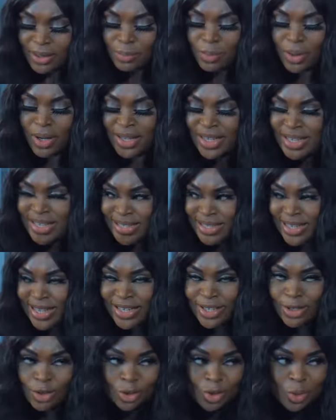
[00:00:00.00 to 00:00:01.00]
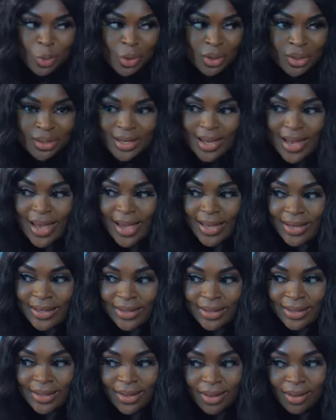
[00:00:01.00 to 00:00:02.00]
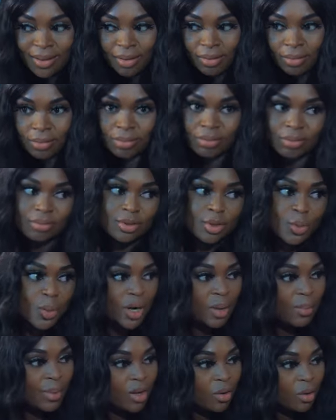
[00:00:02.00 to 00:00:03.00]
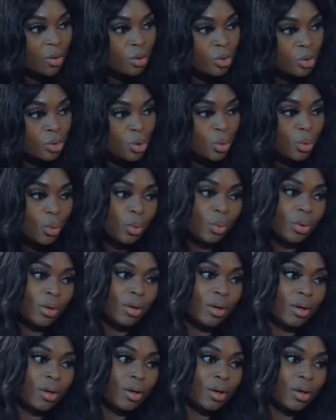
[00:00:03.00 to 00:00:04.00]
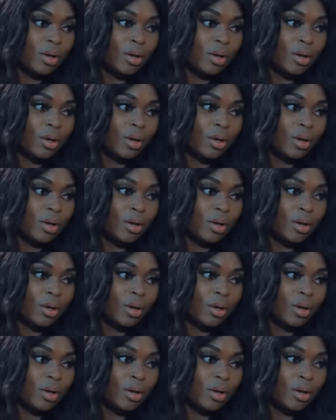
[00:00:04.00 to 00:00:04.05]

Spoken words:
But he said he doesn't want any girl. So what am I going to do?